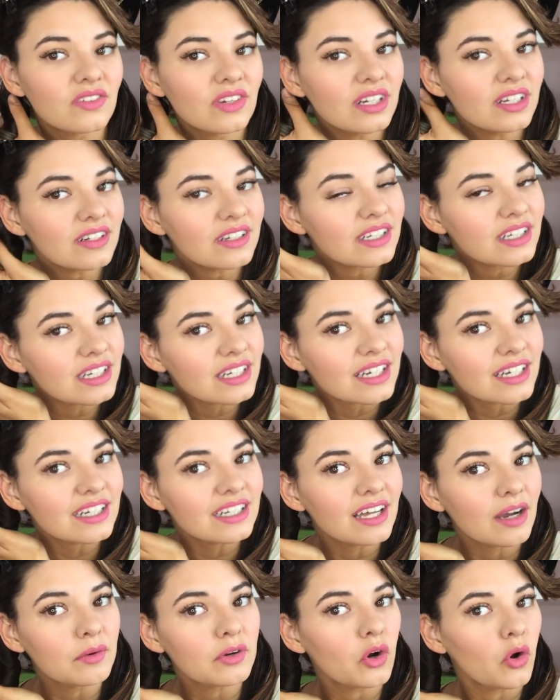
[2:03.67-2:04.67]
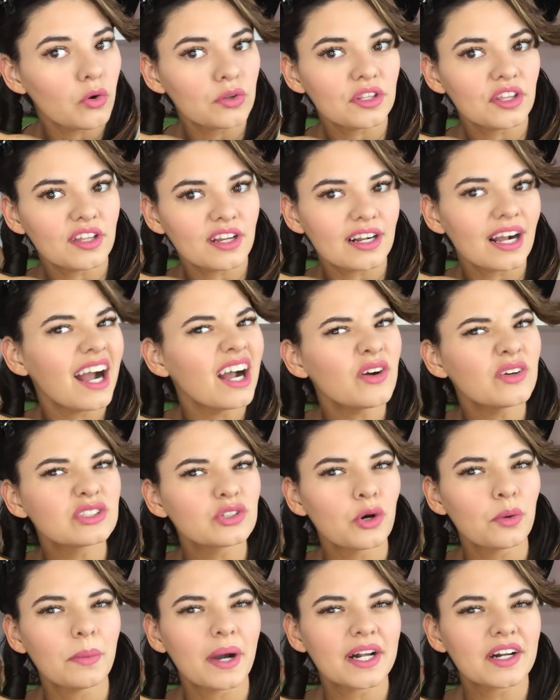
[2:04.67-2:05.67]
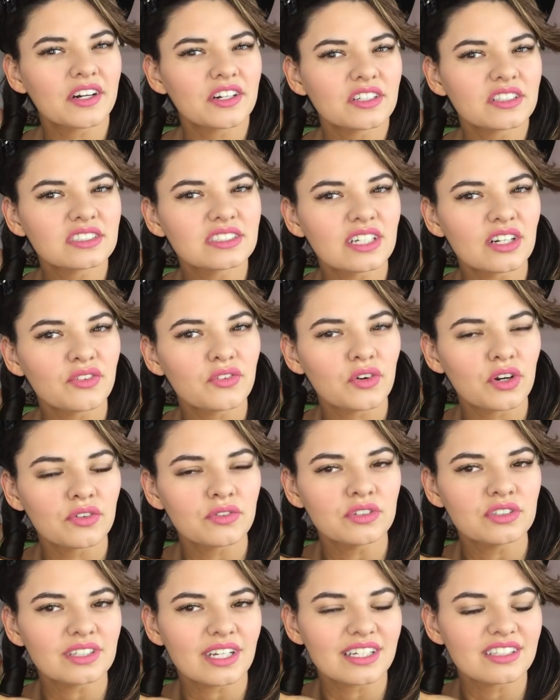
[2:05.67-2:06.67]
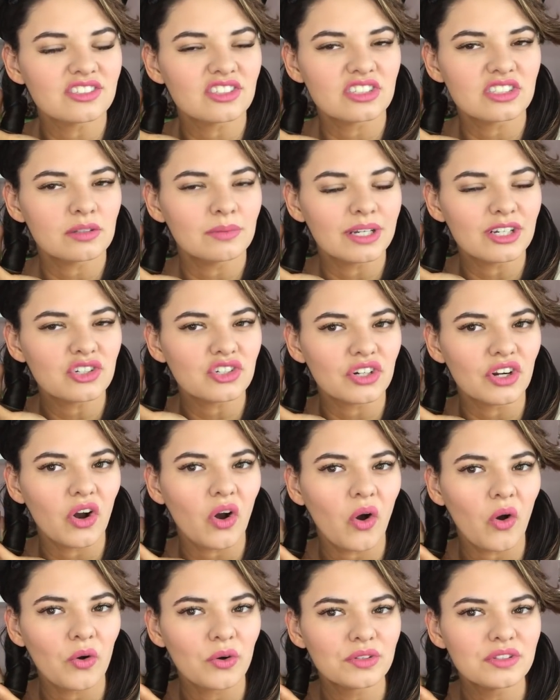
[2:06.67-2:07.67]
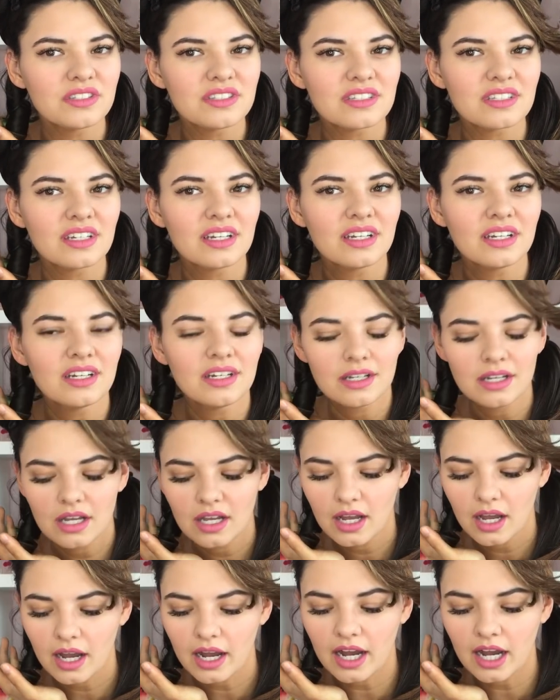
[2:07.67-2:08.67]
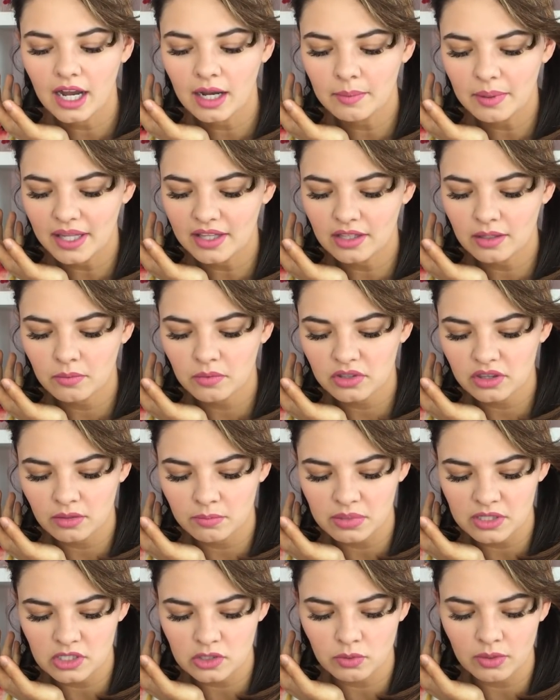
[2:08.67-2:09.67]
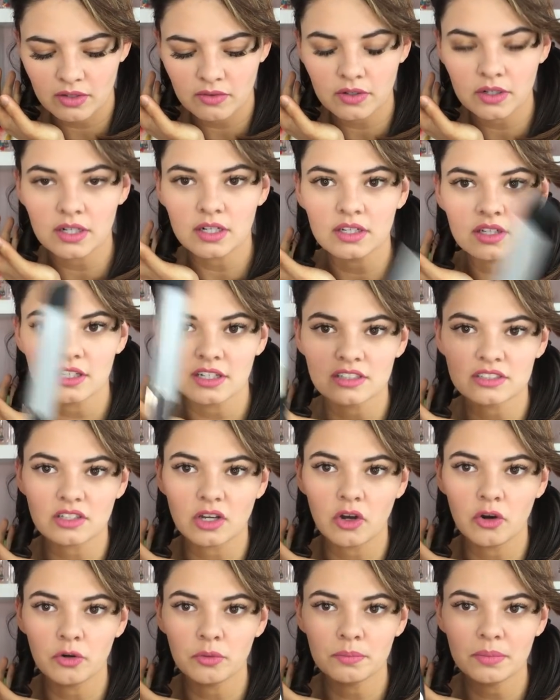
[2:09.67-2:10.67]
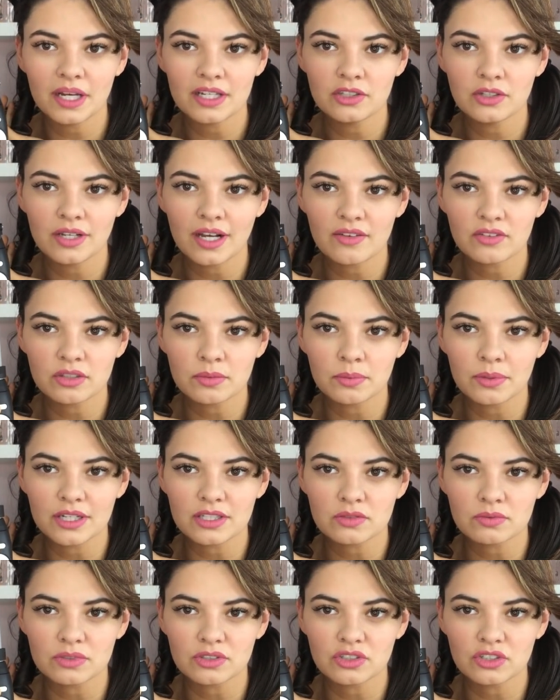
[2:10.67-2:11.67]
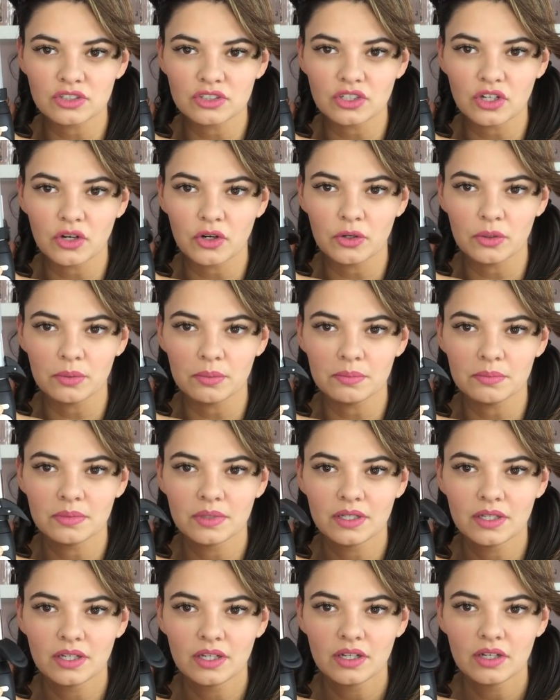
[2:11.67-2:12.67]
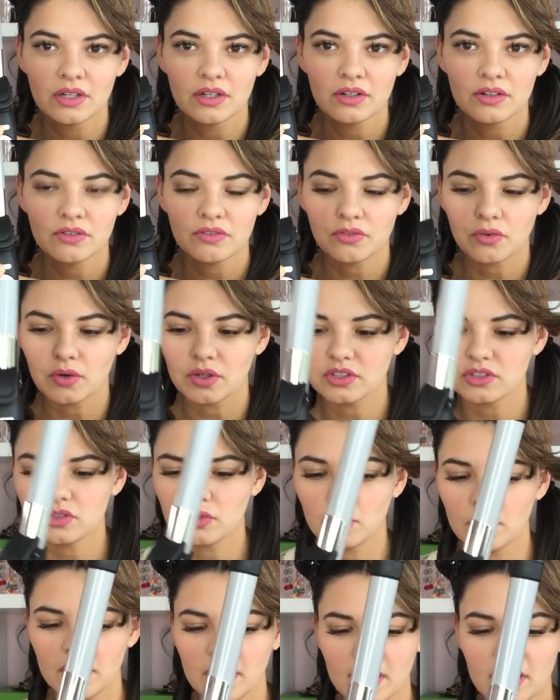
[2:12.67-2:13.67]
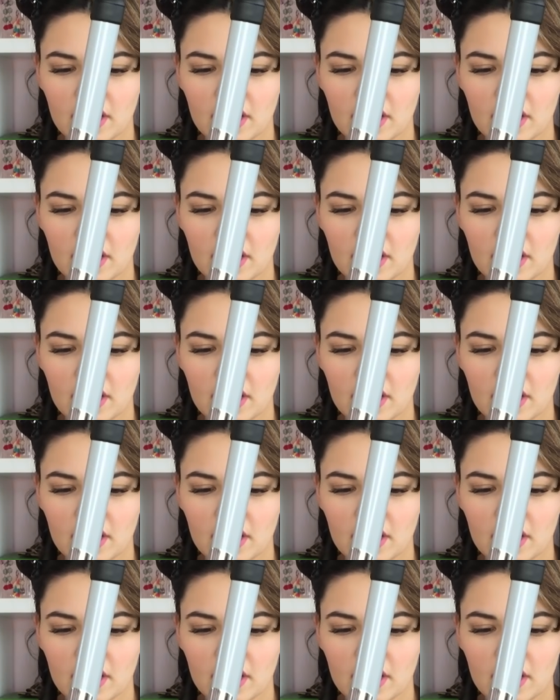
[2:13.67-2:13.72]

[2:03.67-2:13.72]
Very good. I'm going to hold it there. I always hold my curls there for a few seconds just to make sure it holds. And then with the Beachwaver, there's a home button. You have to press return to home for it to work.